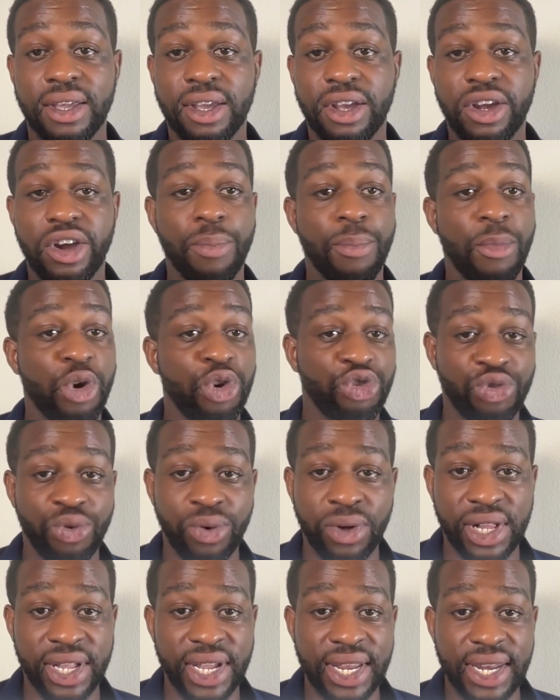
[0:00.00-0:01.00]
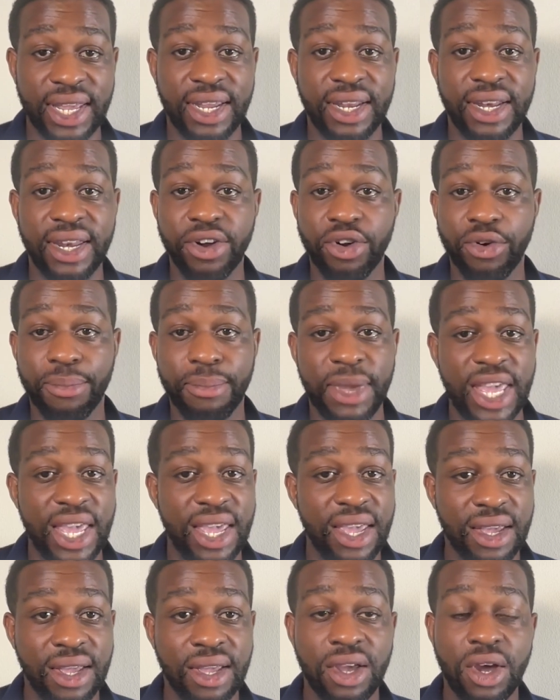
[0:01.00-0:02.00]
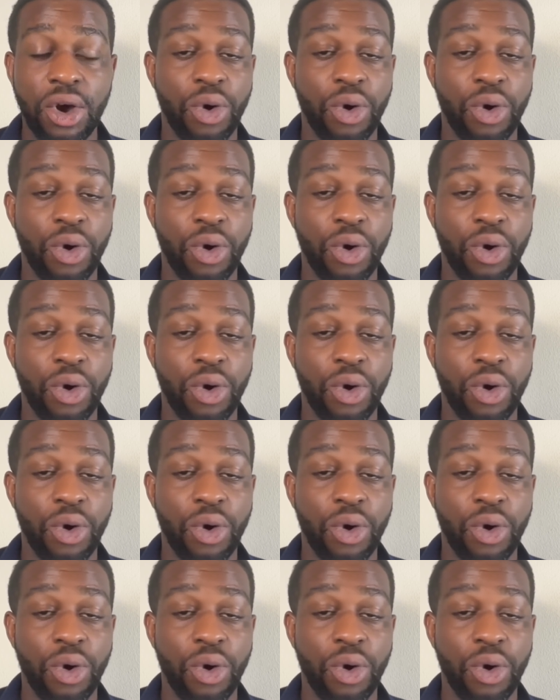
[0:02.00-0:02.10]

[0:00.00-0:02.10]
commercial cleaning near me,